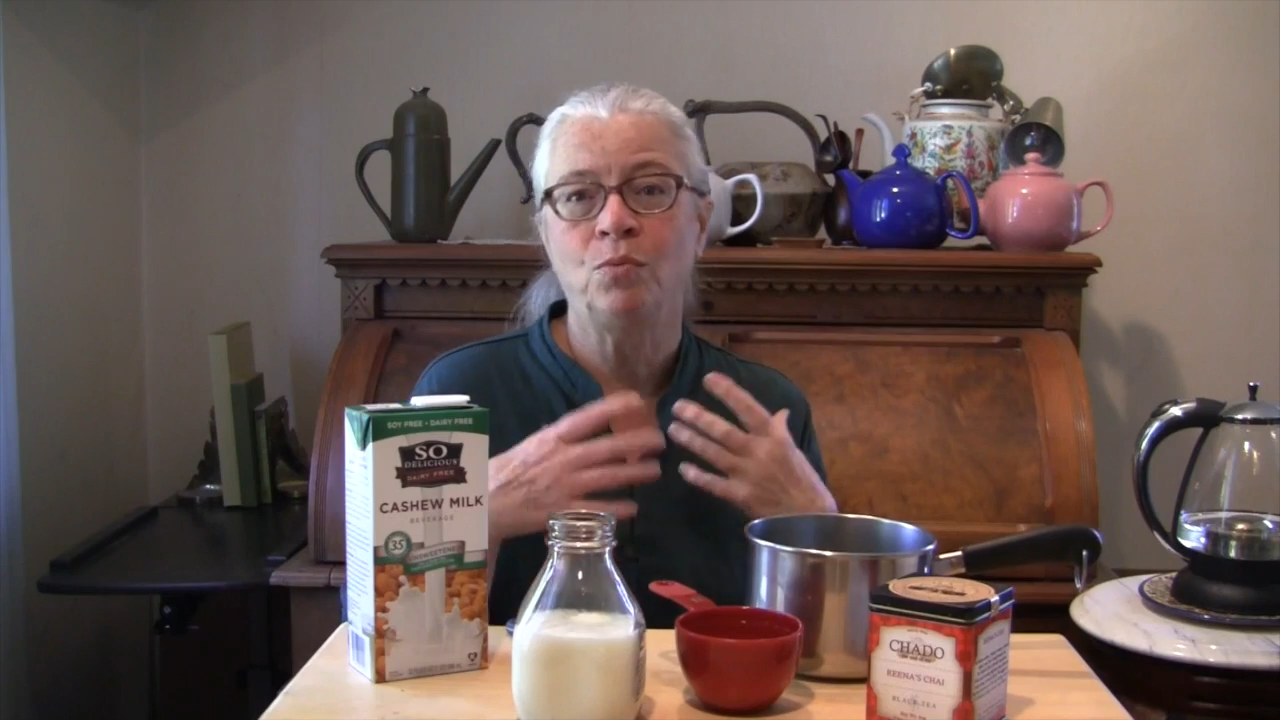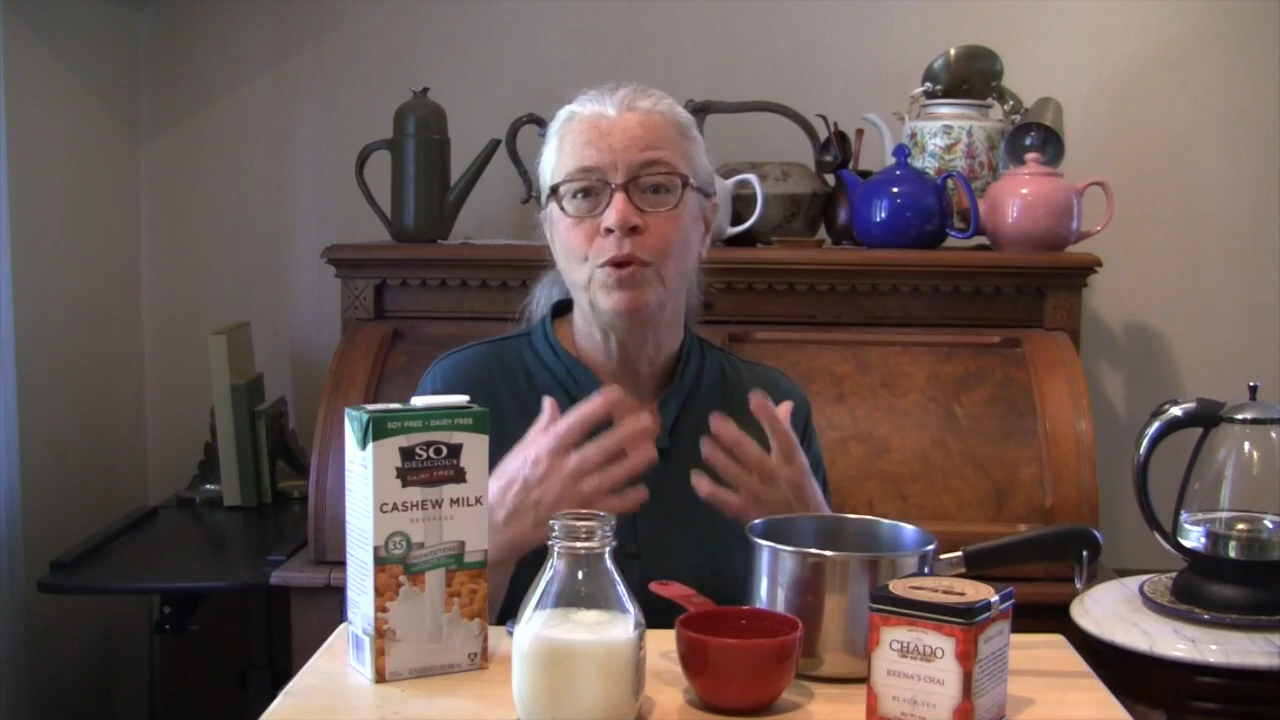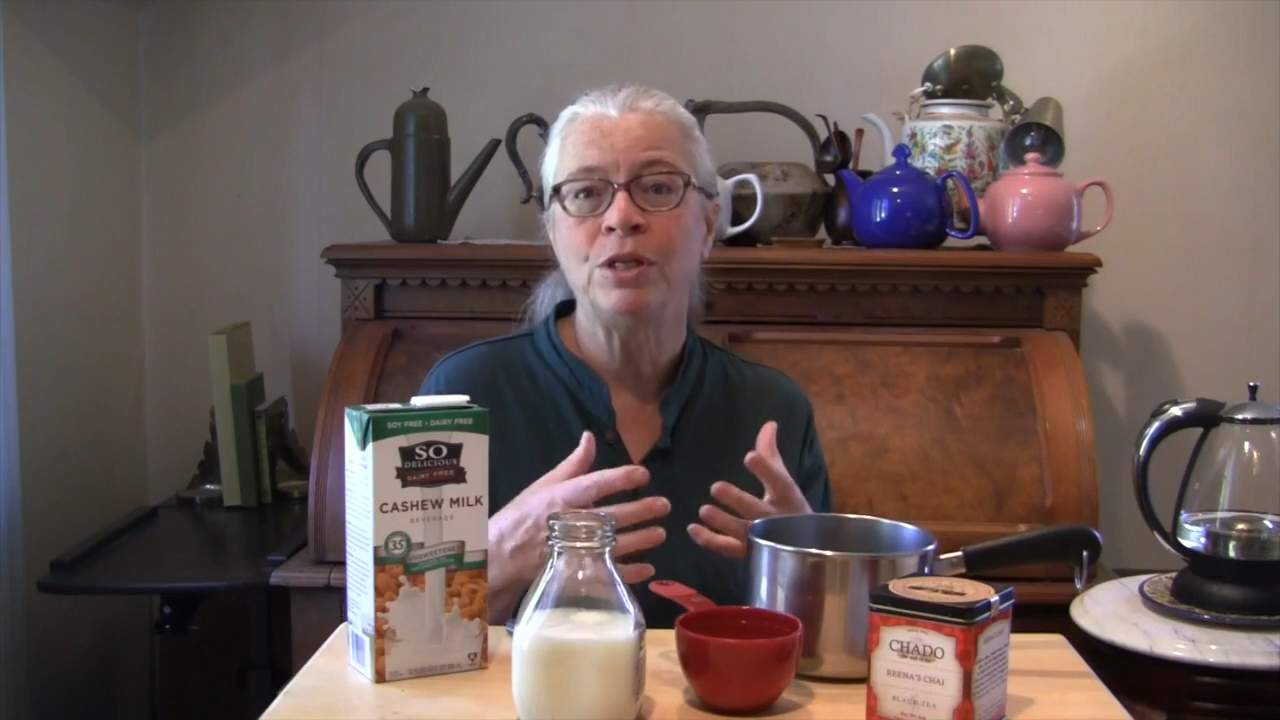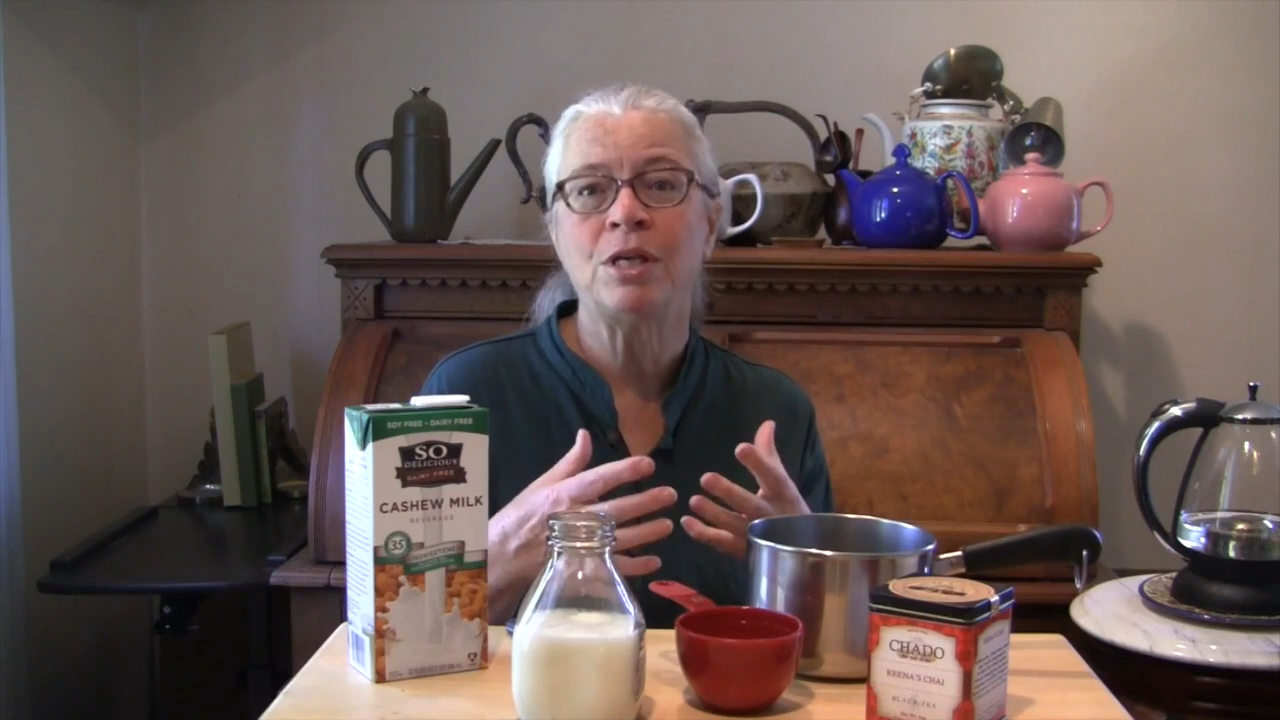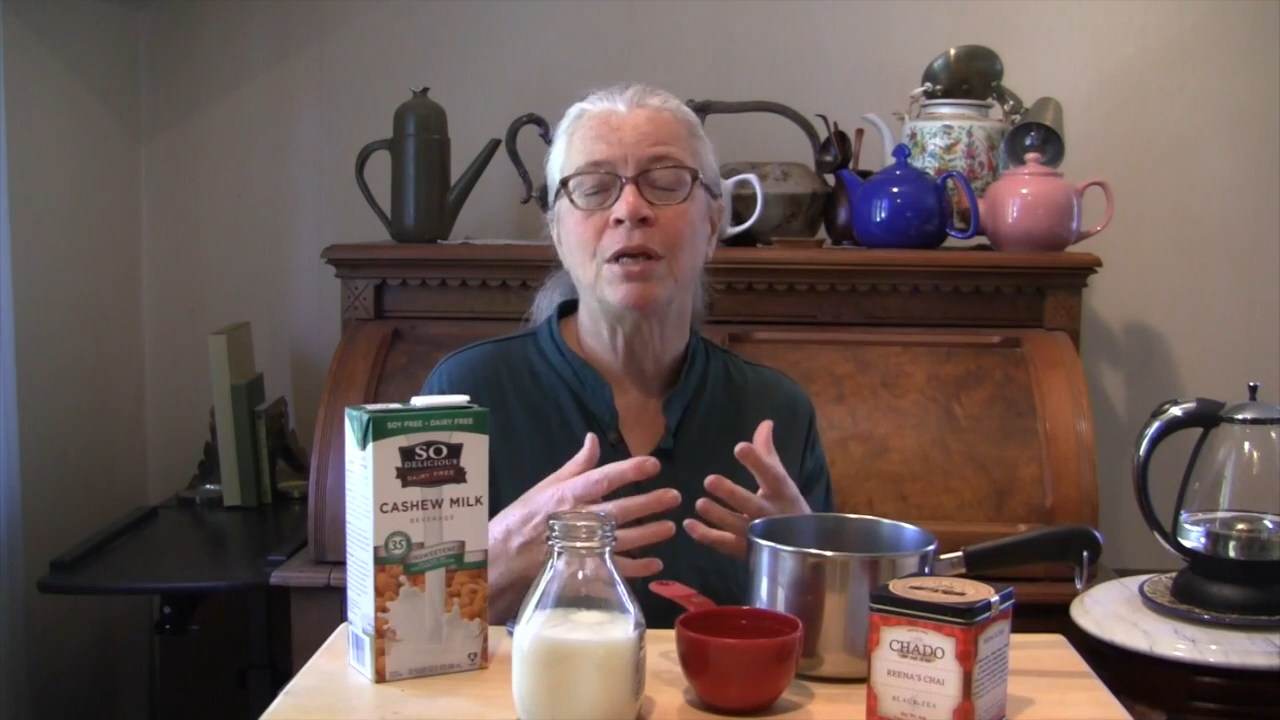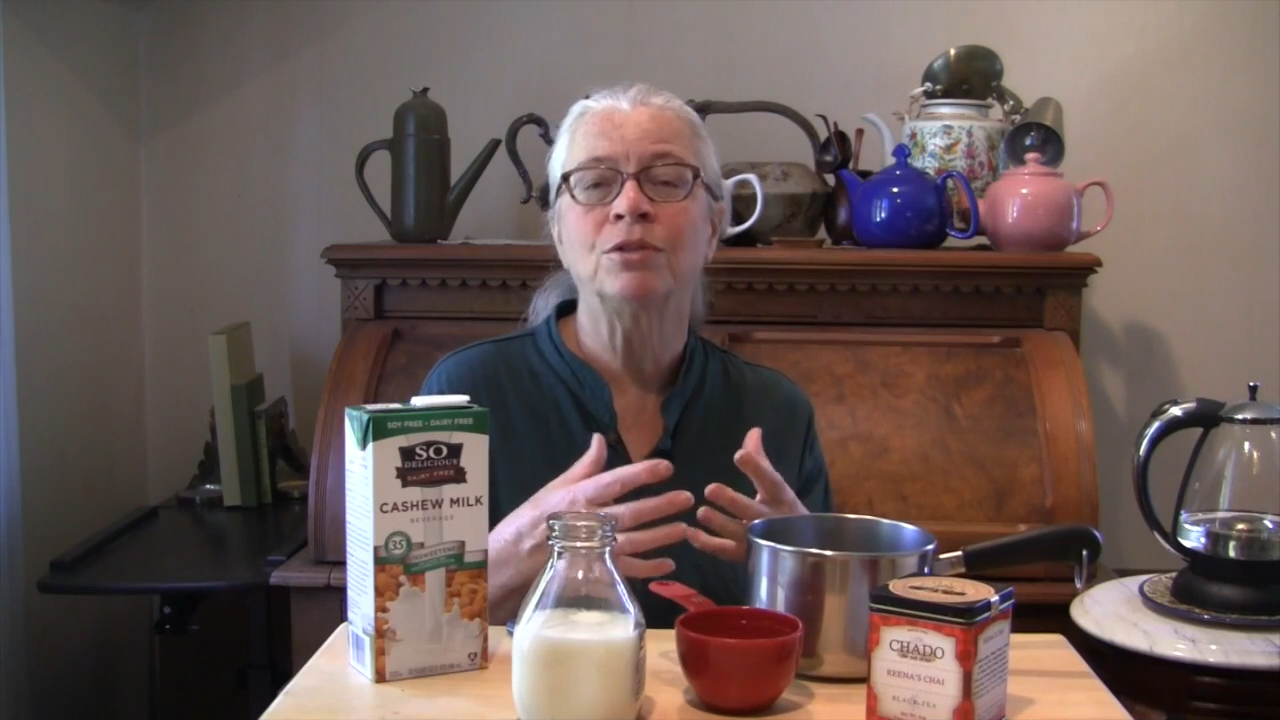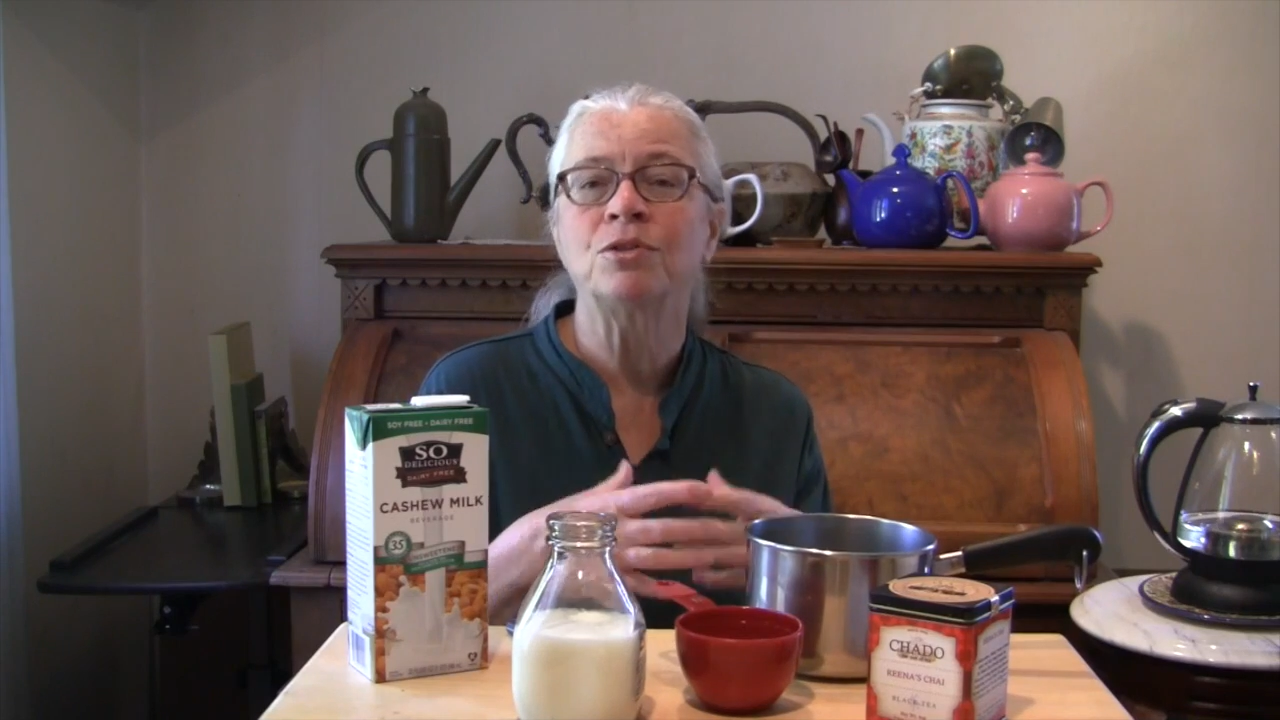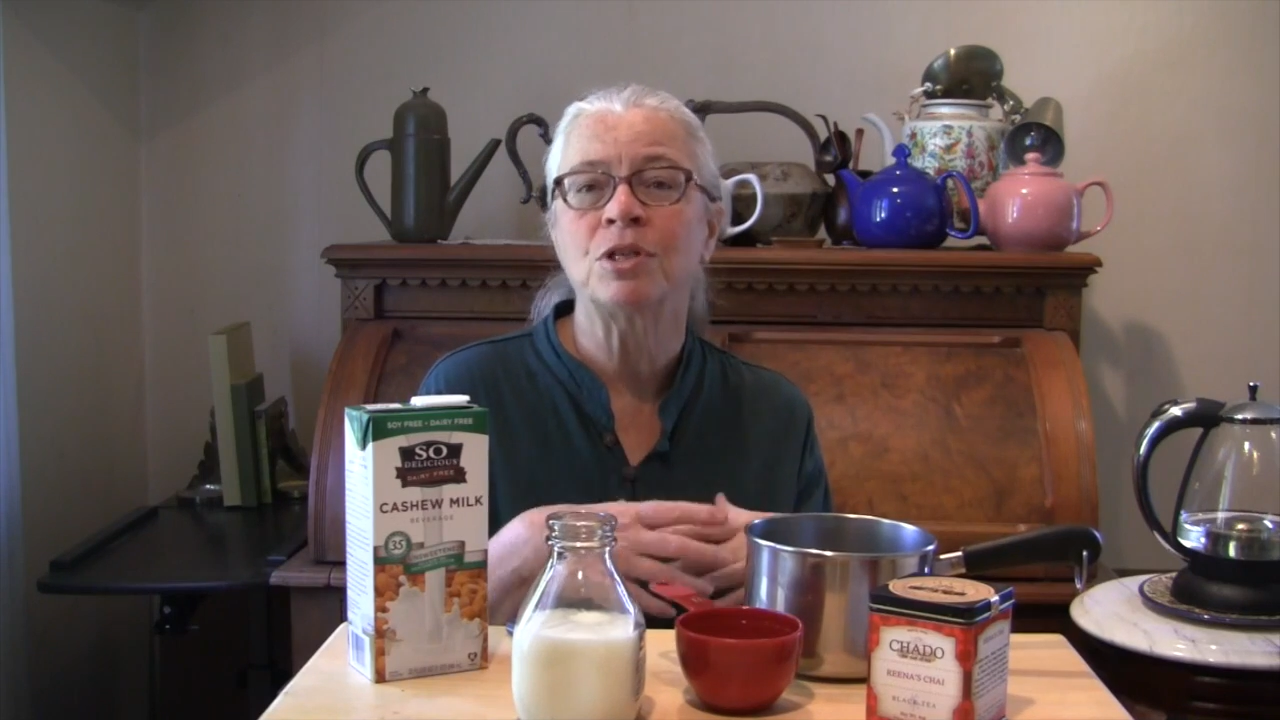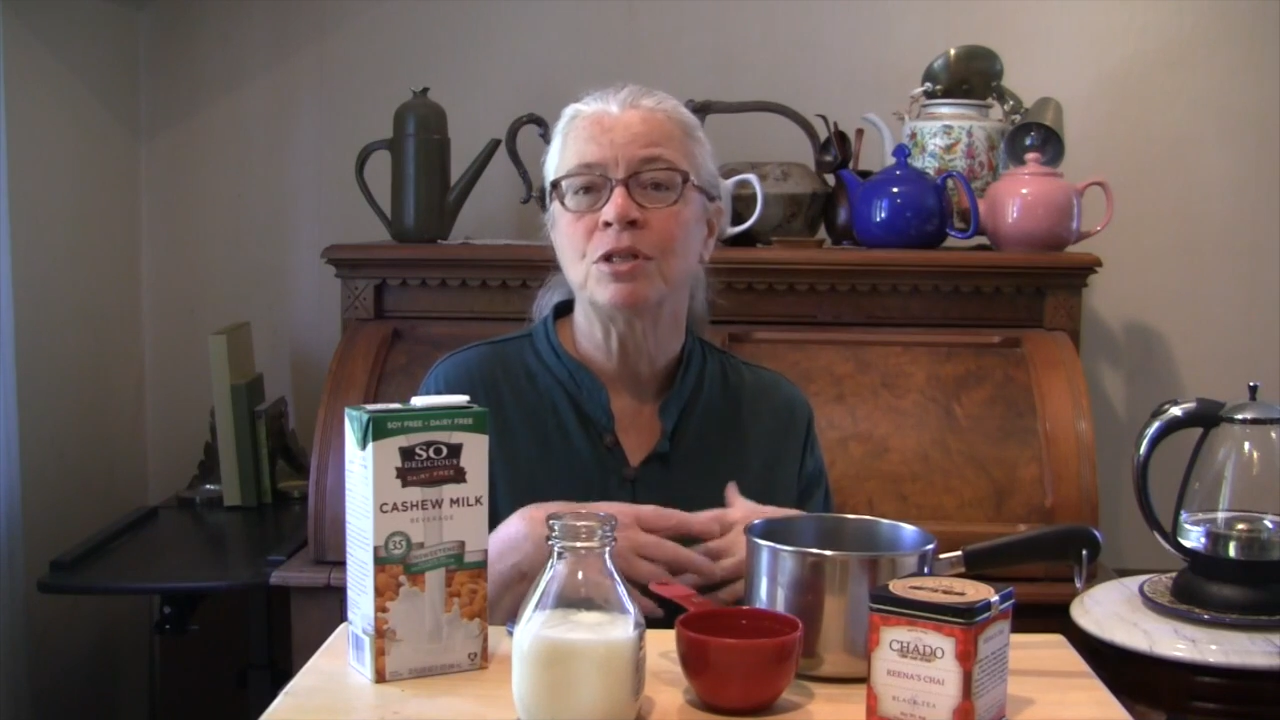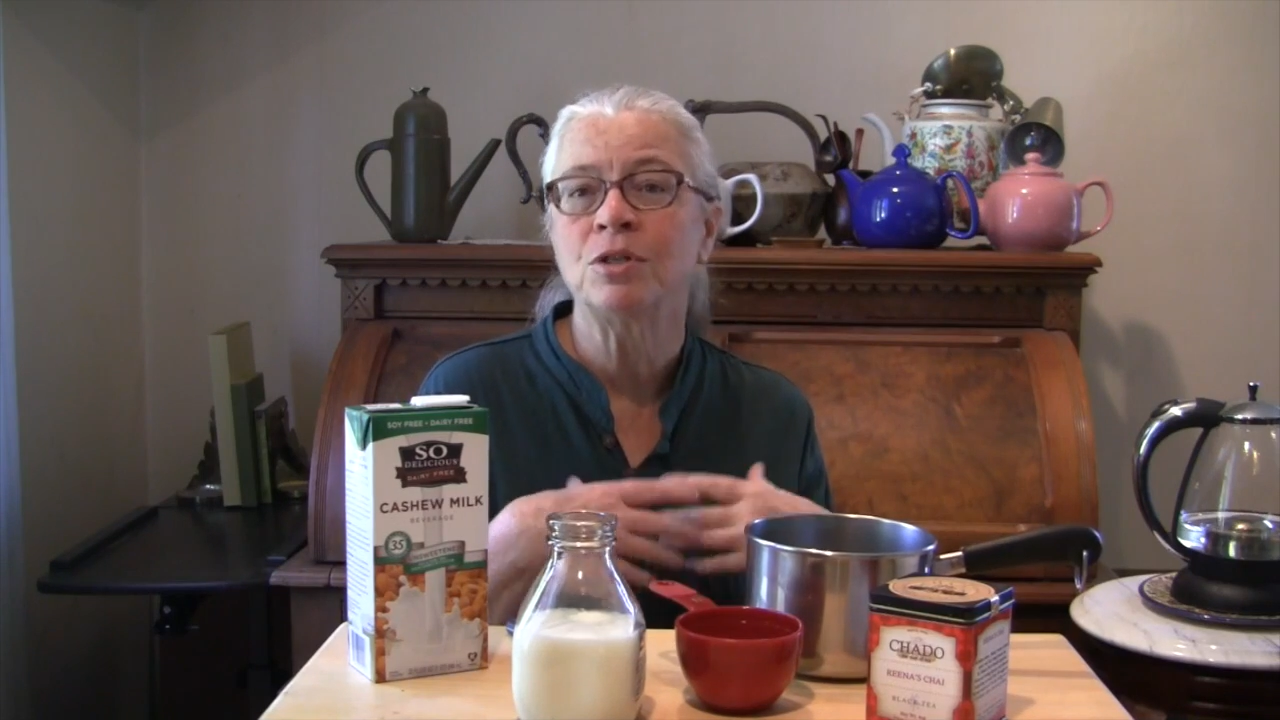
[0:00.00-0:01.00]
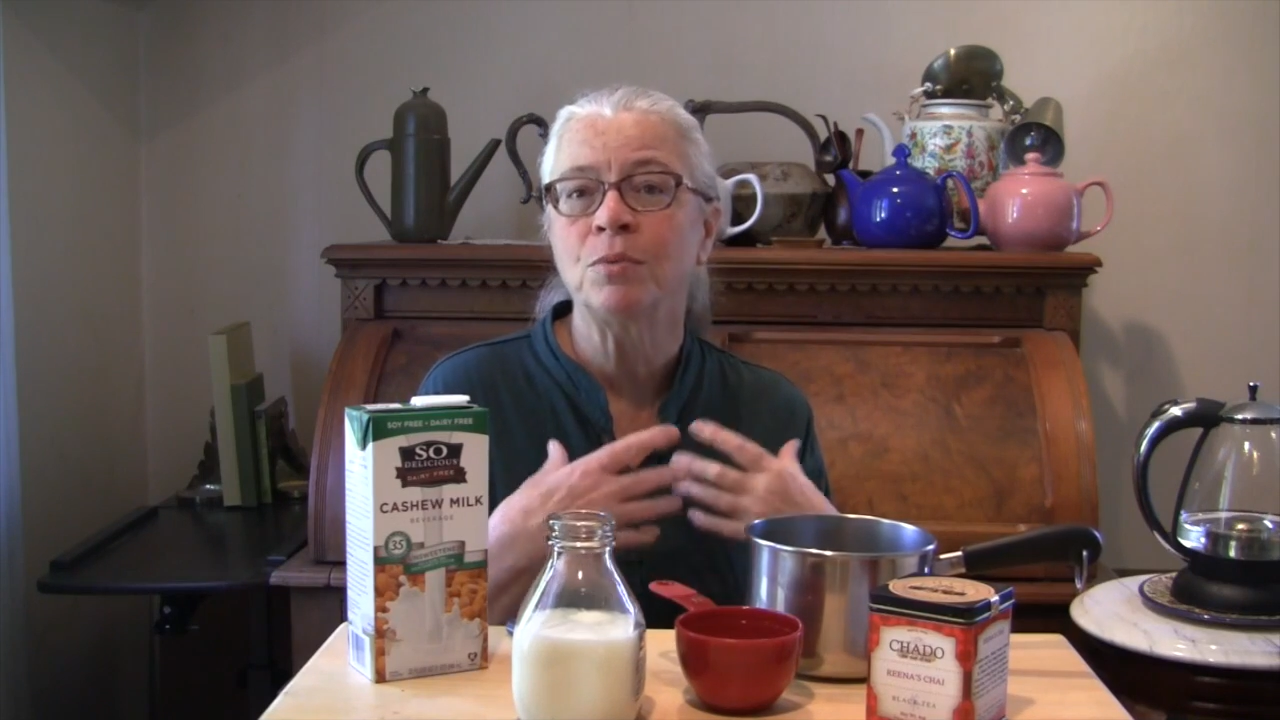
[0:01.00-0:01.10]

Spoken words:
retailers and